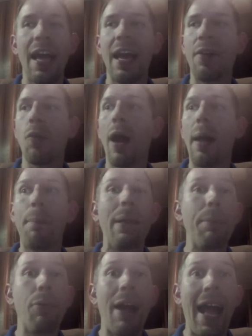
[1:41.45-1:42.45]
and why
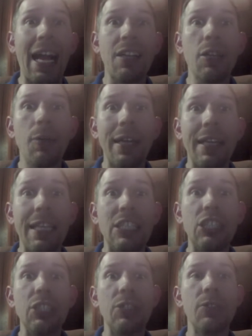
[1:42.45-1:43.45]
people act the way they
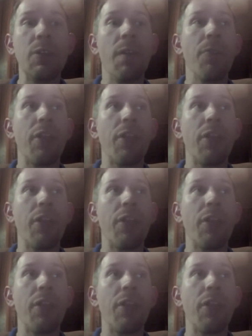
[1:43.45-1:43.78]
do,